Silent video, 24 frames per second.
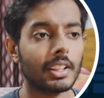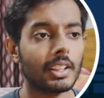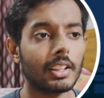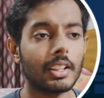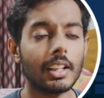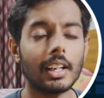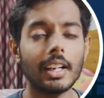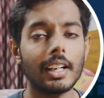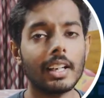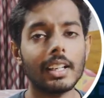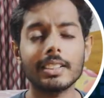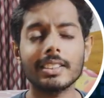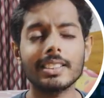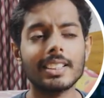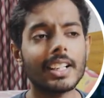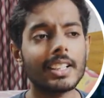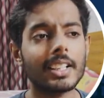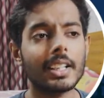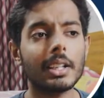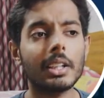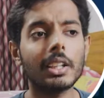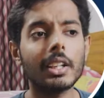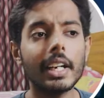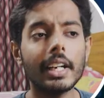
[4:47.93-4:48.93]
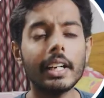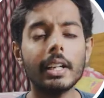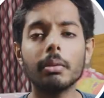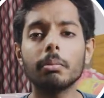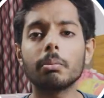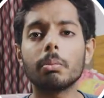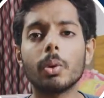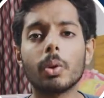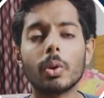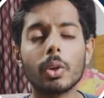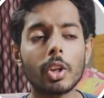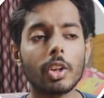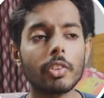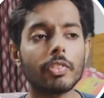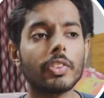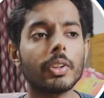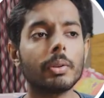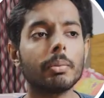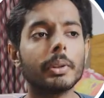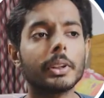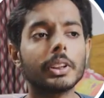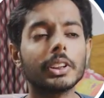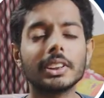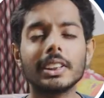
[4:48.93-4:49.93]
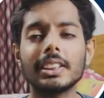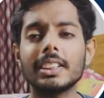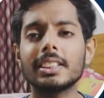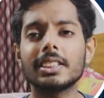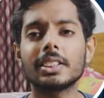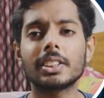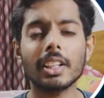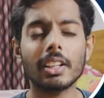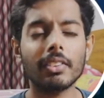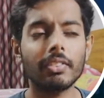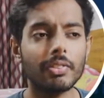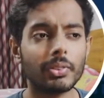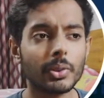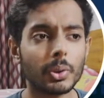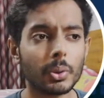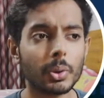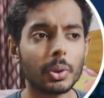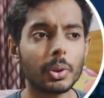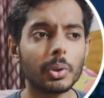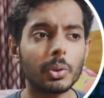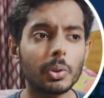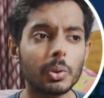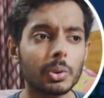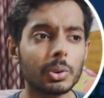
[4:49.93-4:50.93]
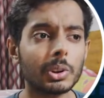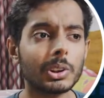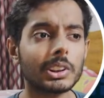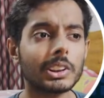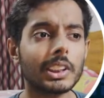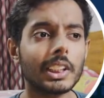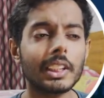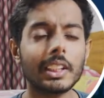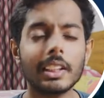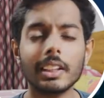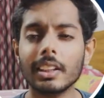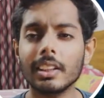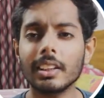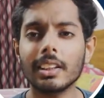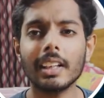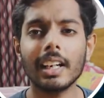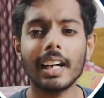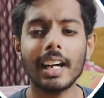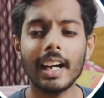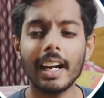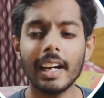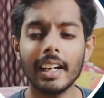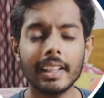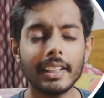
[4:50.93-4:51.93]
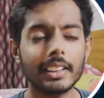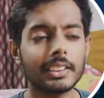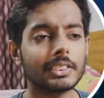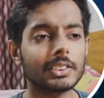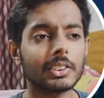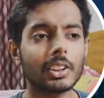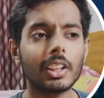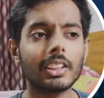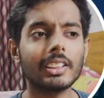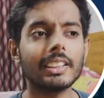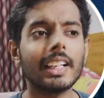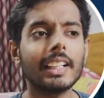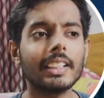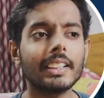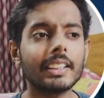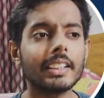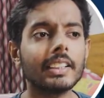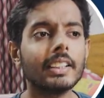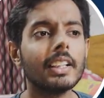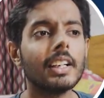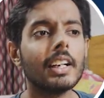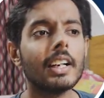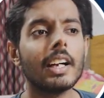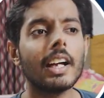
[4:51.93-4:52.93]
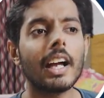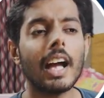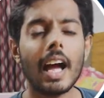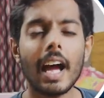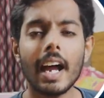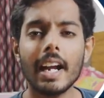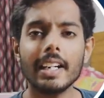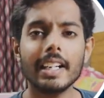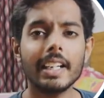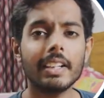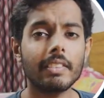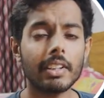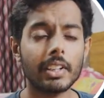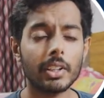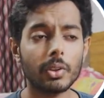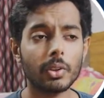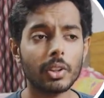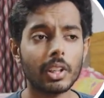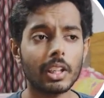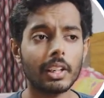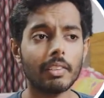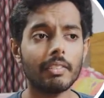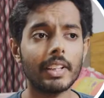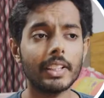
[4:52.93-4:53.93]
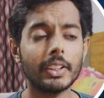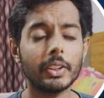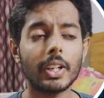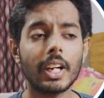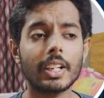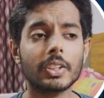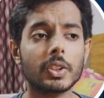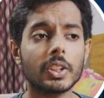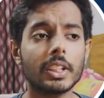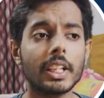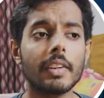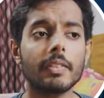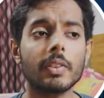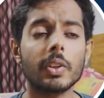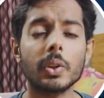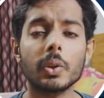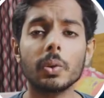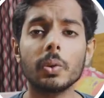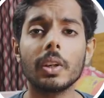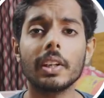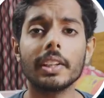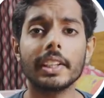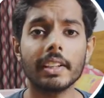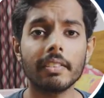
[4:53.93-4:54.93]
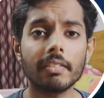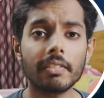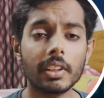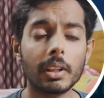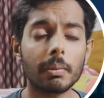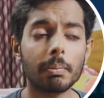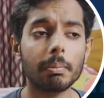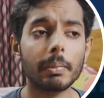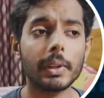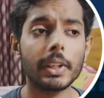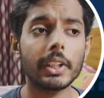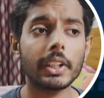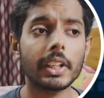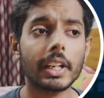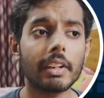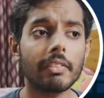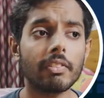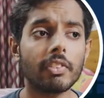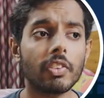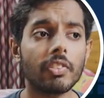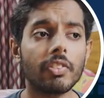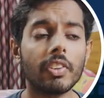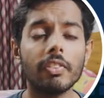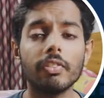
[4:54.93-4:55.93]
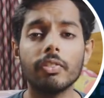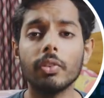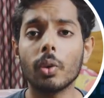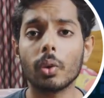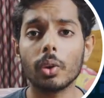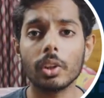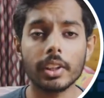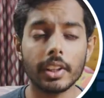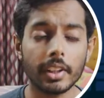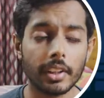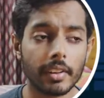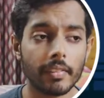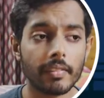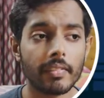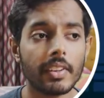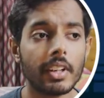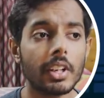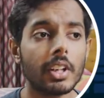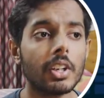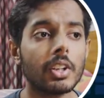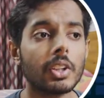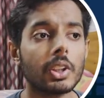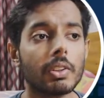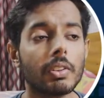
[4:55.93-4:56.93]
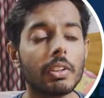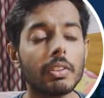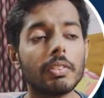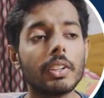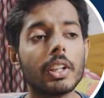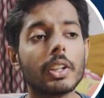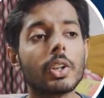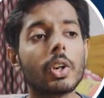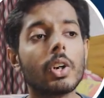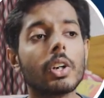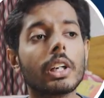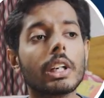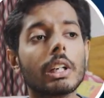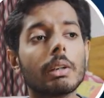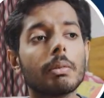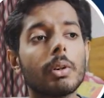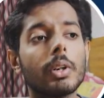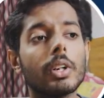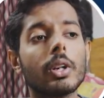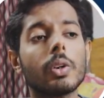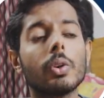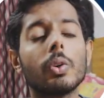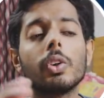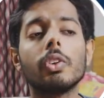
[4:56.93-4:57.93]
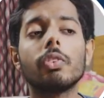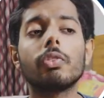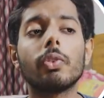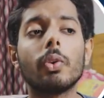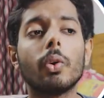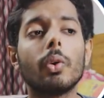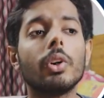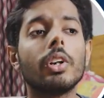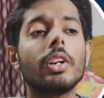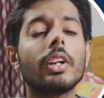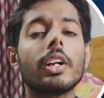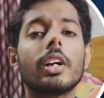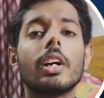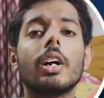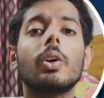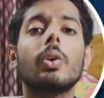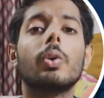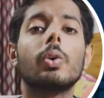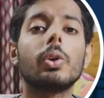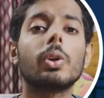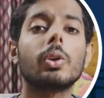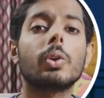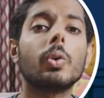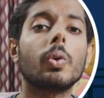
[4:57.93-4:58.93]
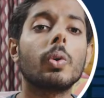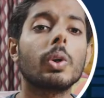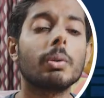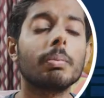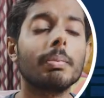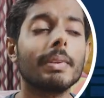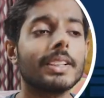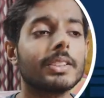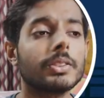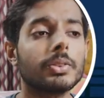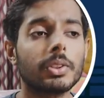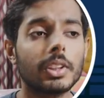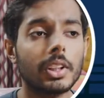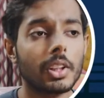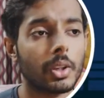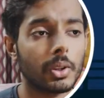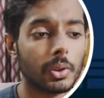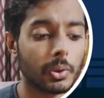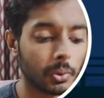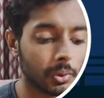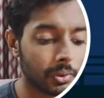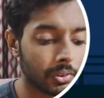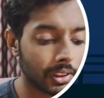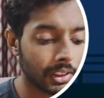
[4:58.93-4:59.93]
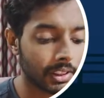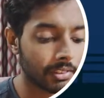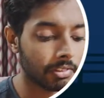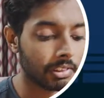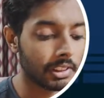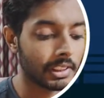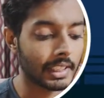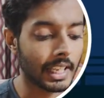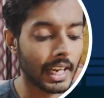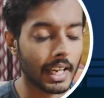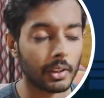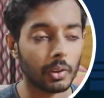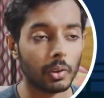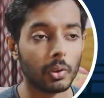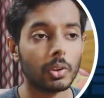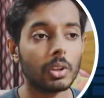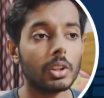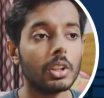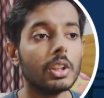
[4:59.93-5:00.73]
I started getting bored of it because it's tough to use it, and it's not that handy when you actually have to do a development of a folder. So when we are talking about a whole folder, a whole code base, you cannot do it with Nano.